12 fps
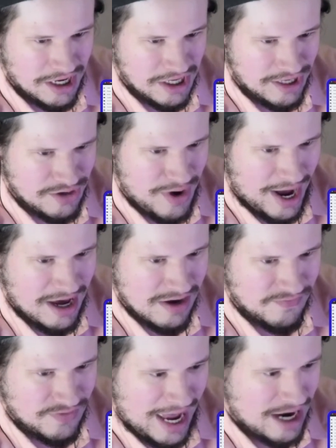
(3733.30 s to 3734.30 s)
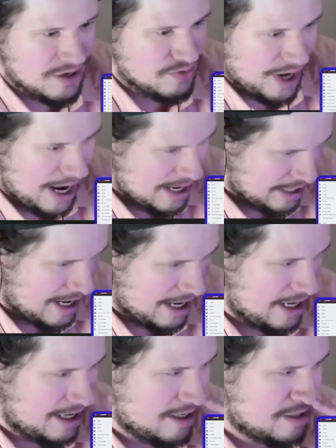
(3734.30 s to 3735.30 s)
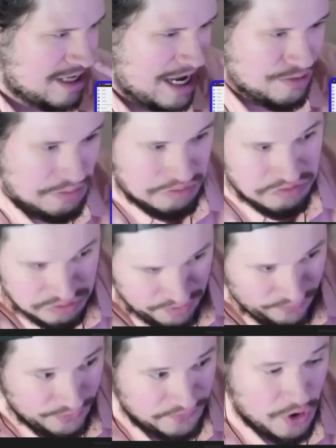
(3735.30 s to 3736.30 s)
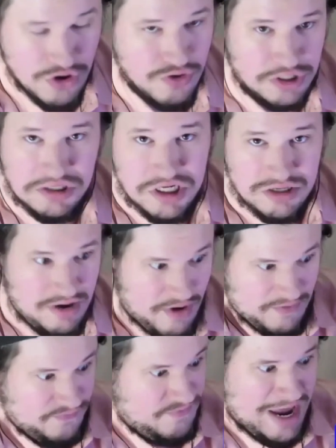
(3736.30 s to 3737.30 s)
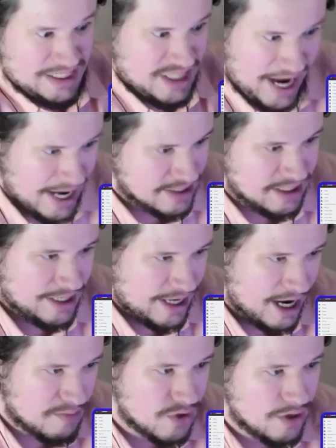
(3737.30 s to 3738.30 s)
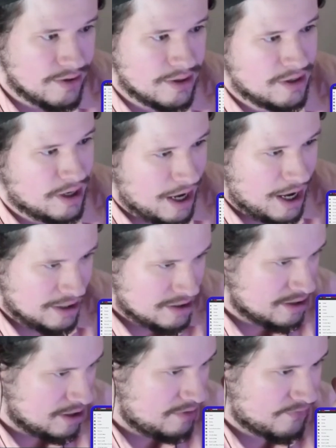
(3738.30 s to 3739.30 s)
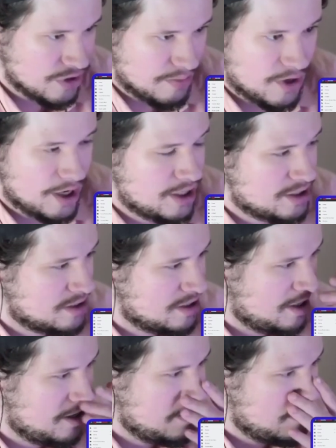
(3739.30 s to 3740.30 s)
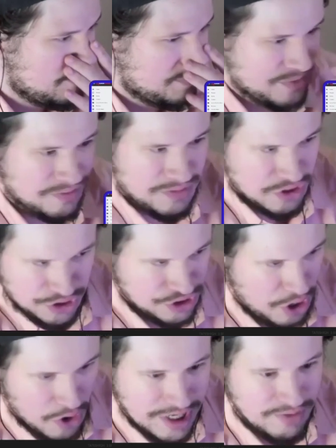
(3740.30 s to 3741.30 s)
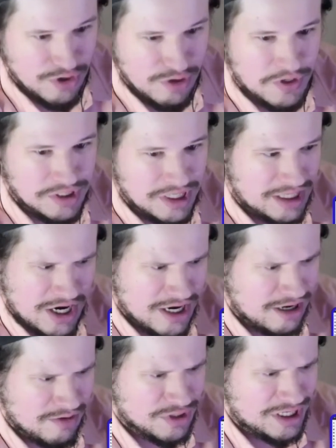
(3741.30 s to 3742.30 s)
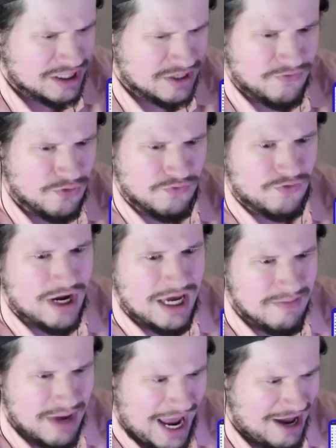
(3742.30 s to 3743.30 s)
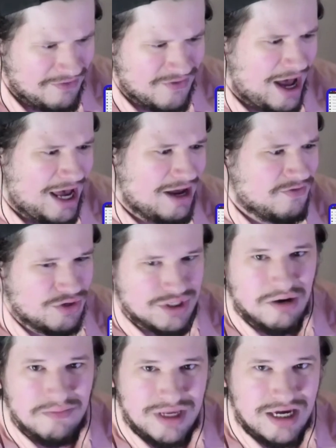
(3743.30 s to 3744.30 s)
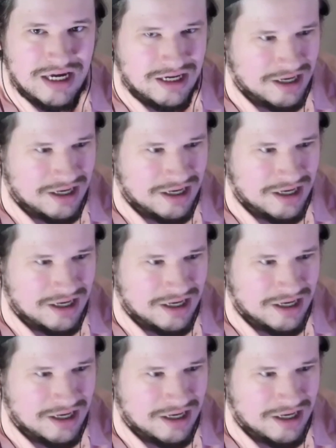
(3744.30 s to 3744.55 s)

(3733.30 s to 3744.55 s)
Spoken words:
You have that new Nikon that for photos is a fantastic camera, honestly, for the price. There's Sony rumors that they're going to release a full frame A5 or something.